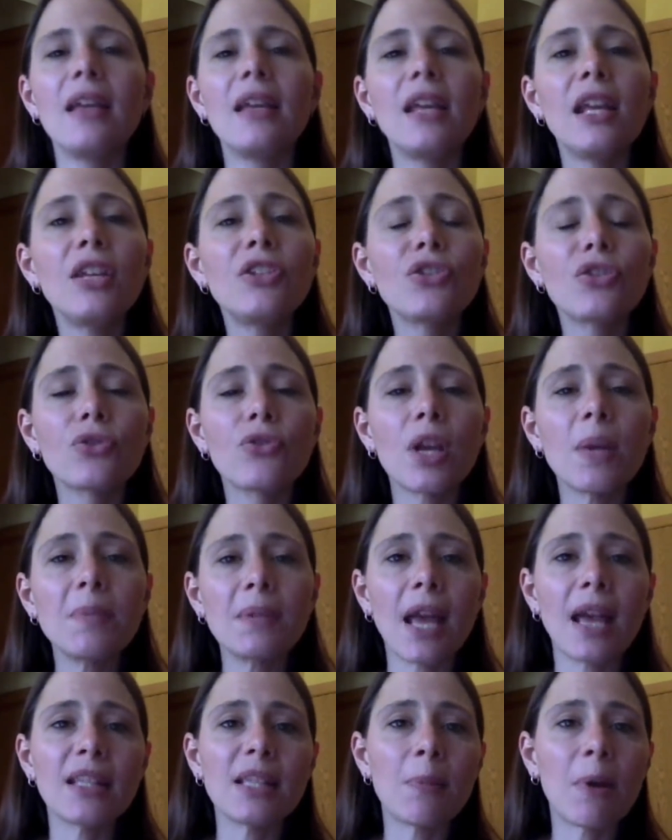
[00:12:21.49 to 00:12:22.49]
Each
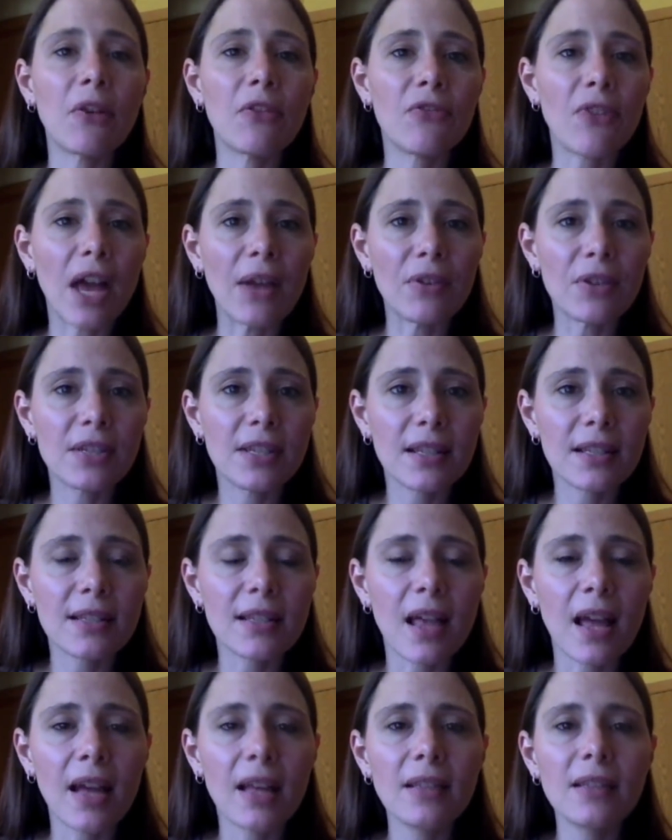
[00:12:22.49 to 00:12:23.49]
script has about 5 or
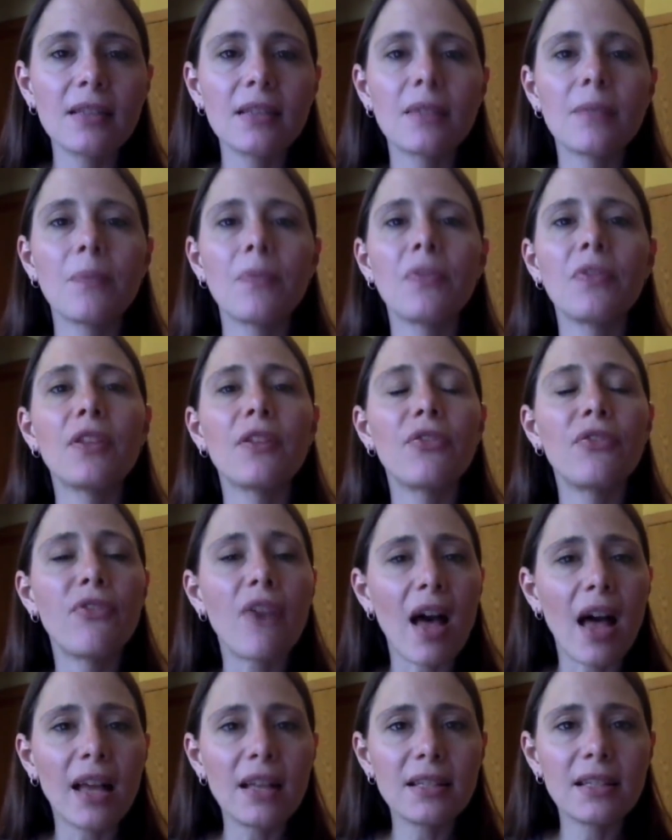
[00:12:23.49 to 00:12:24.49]
6 lines. The
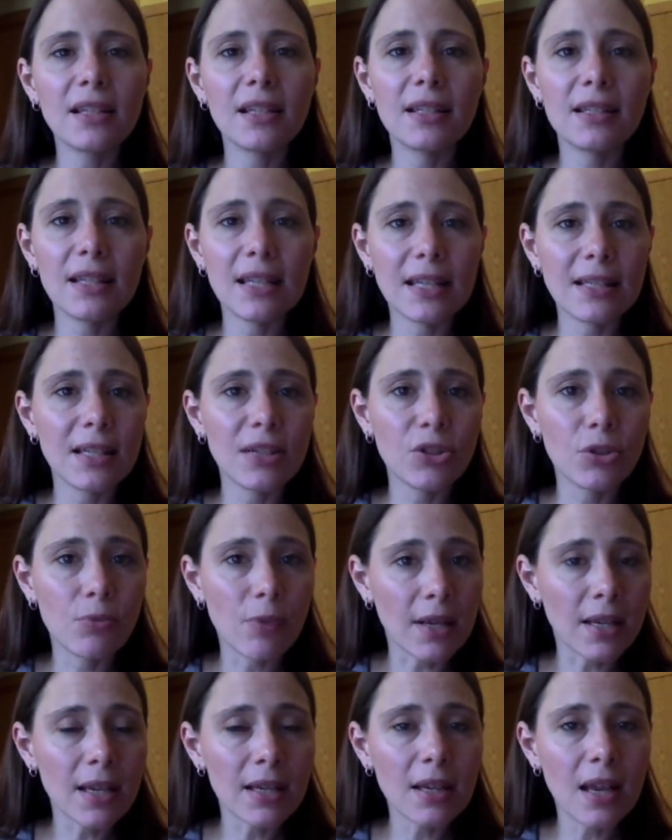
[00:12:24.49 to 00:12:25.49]
font is easy to
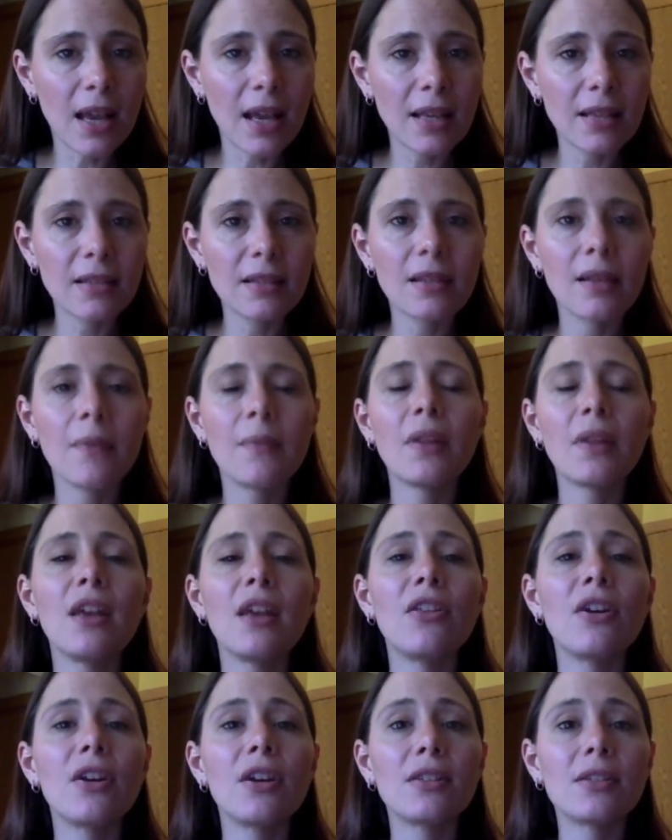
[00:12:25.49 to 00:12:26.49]
recognize.
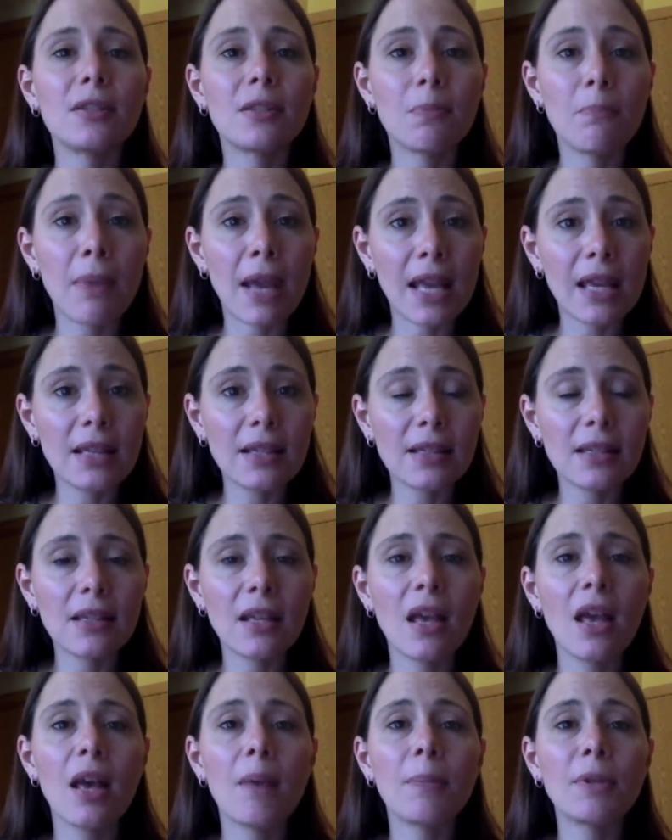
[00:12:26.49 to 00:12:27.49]
There is
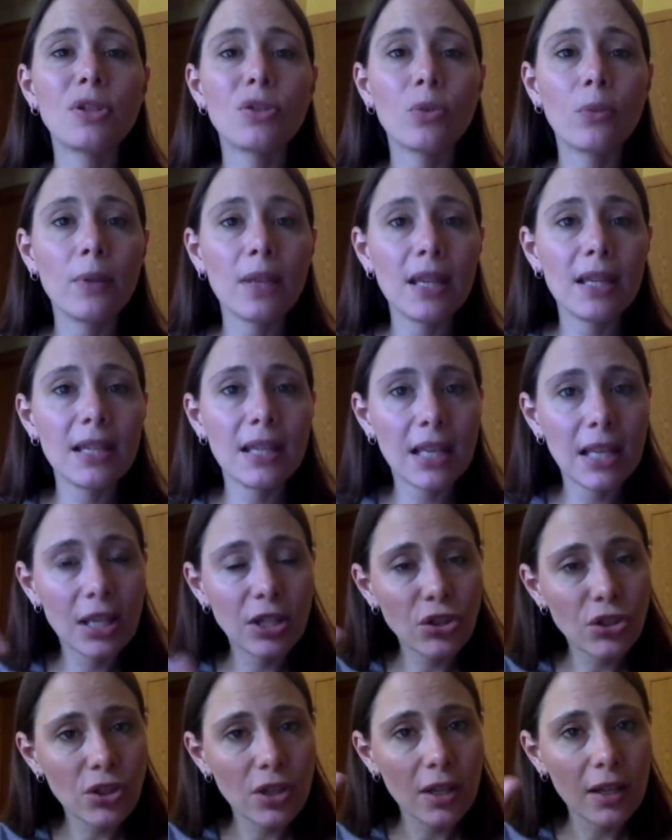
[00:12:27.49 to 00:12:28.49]
space between
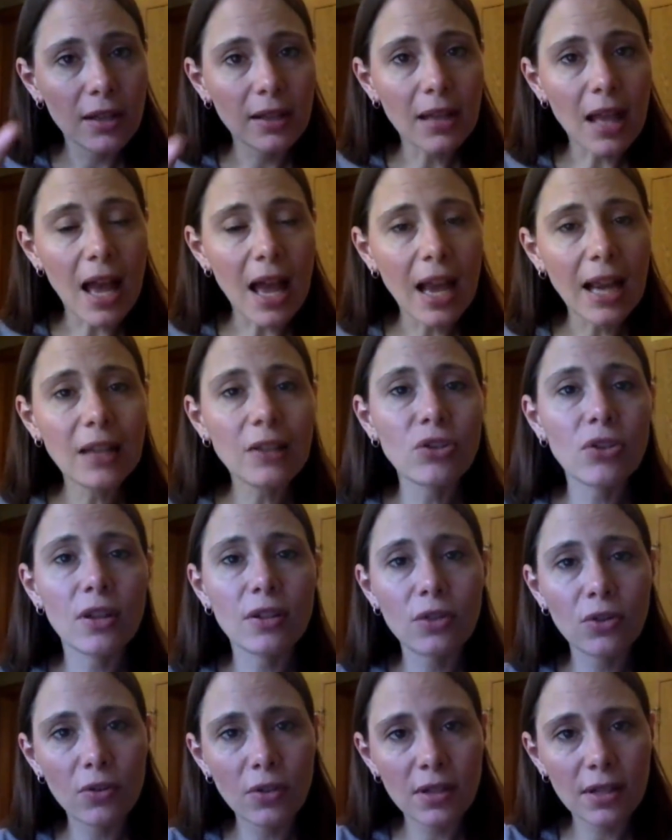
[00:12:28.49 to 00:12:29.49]
each line so
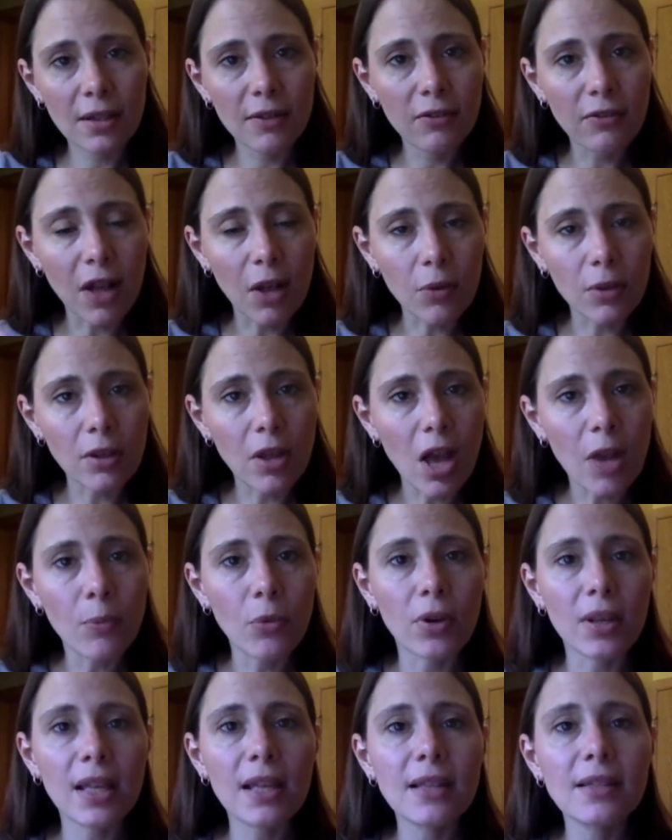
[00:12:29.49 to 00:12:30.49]
that students can follow
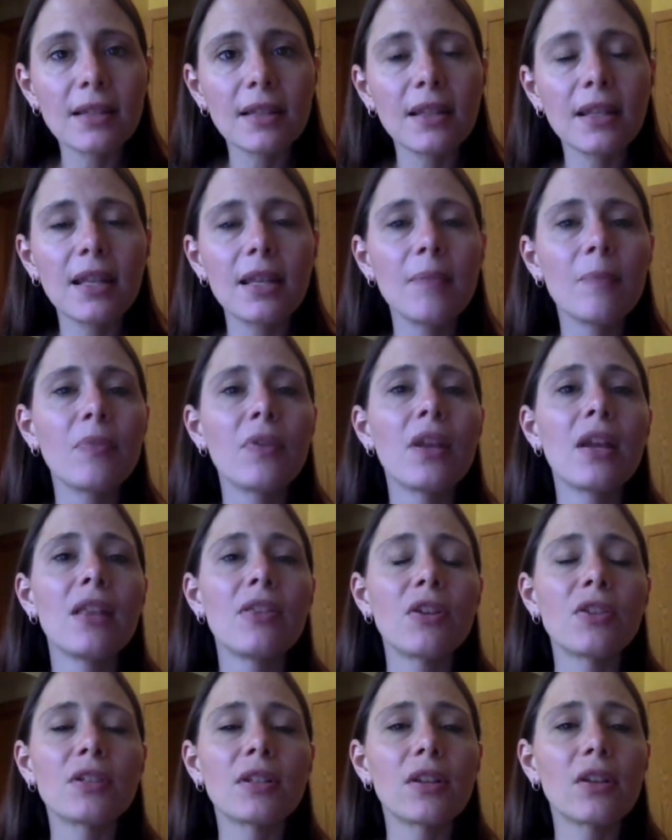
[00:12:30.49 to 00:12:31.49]
along more easily.
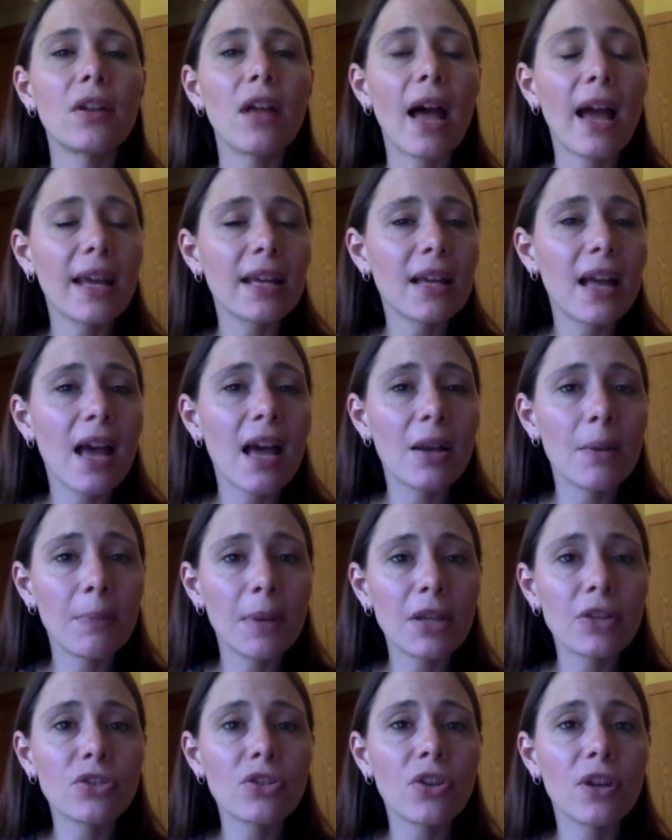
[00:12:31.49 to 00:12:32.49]
There's a little icon, a
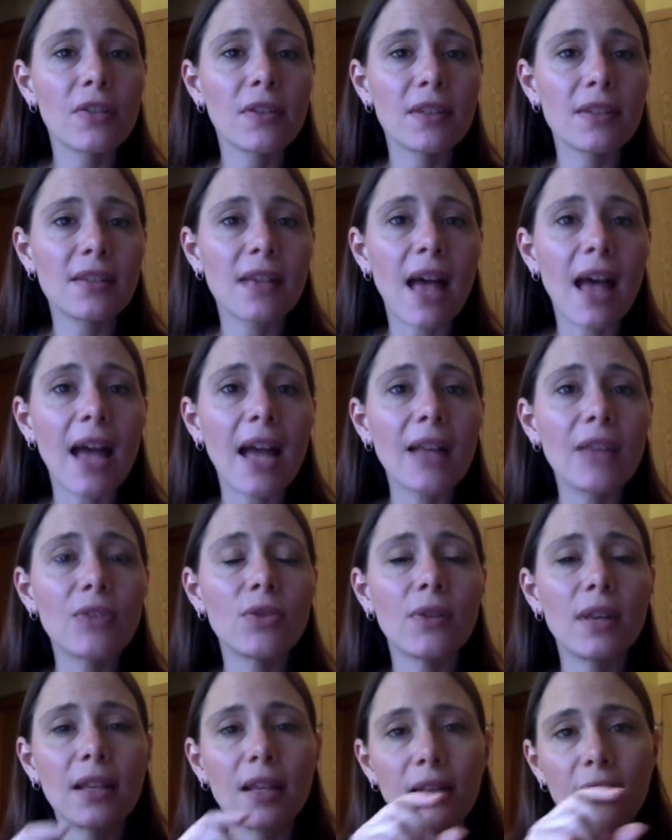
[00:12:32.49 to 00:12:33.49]
picture on the side
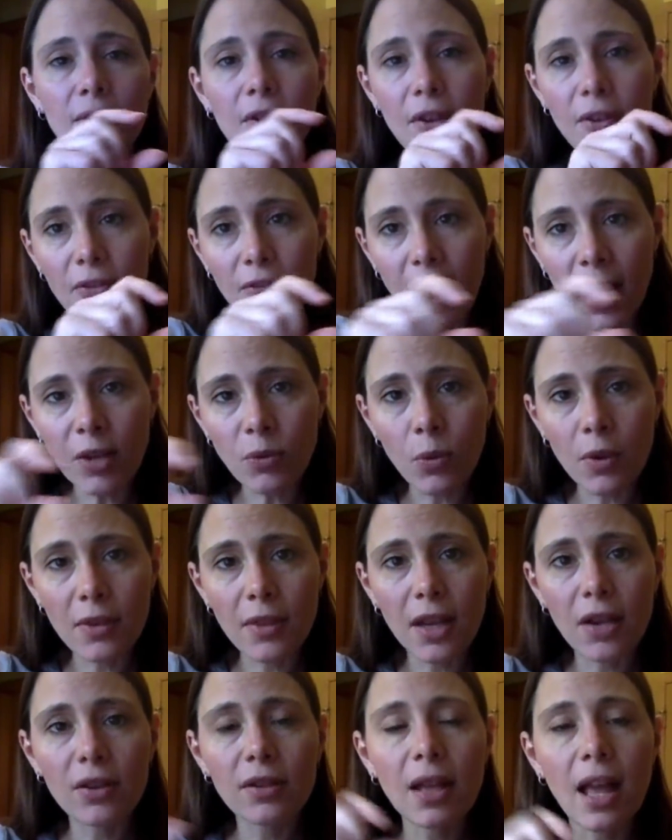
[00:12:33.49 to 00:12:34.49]
so they can find where
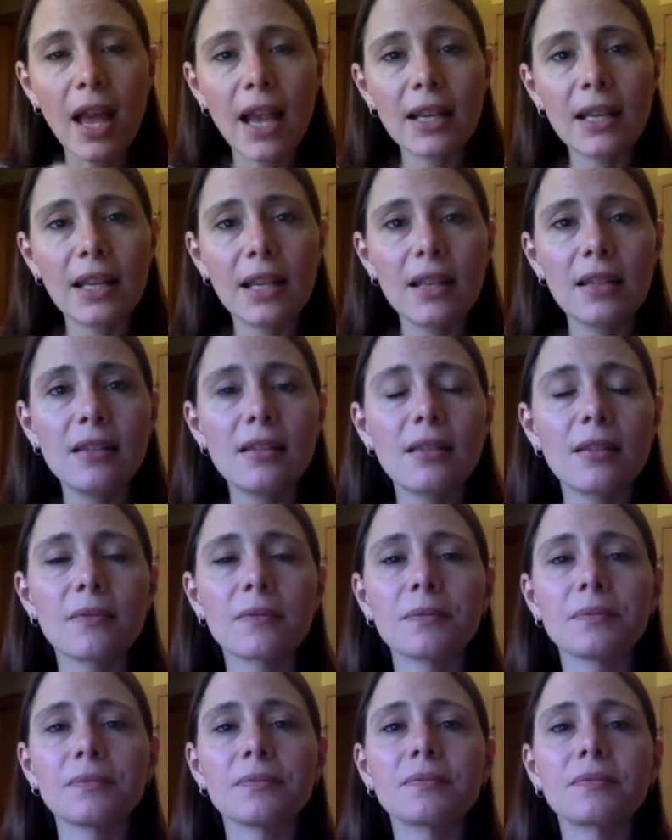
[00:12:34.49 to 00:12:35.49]
their line is.
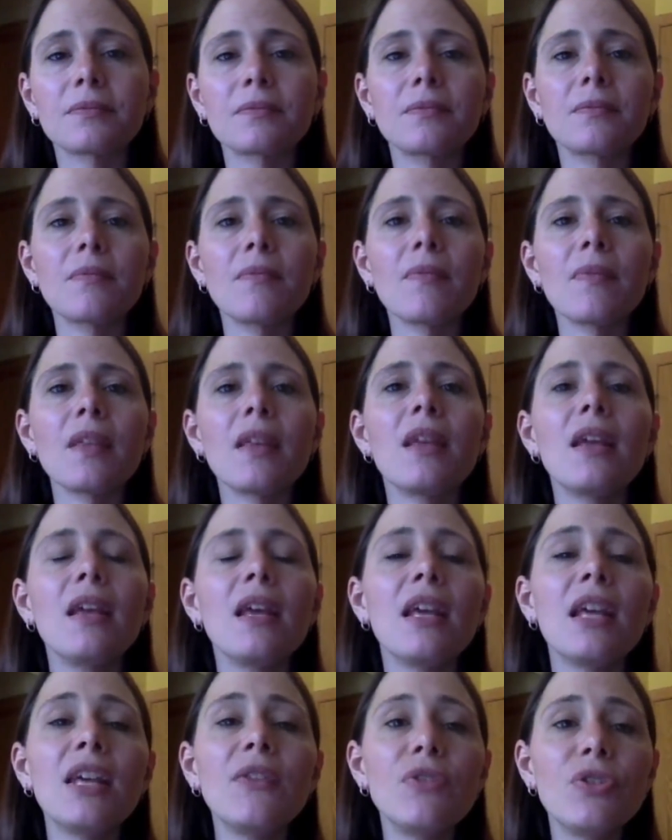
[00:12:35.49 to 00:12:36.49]

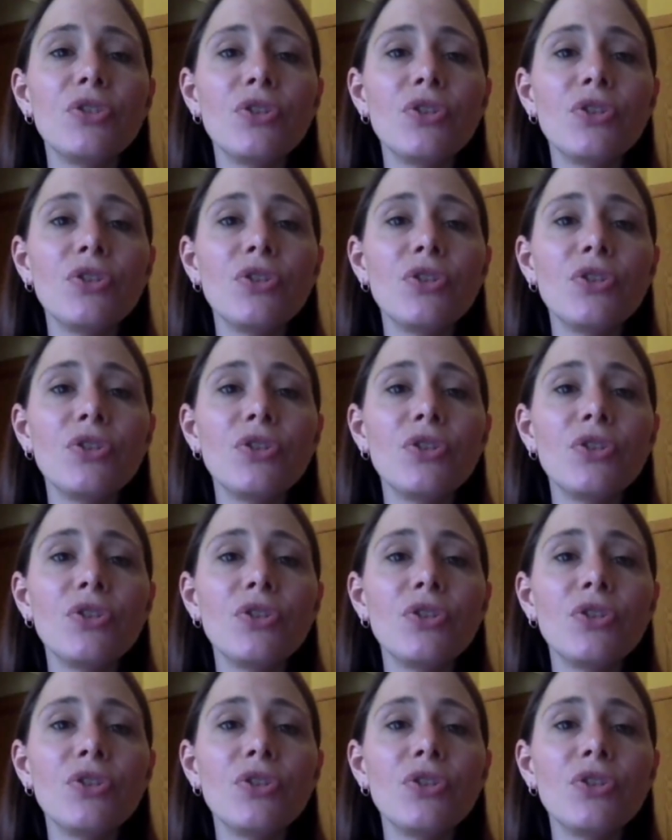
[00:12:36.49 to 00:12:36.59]
If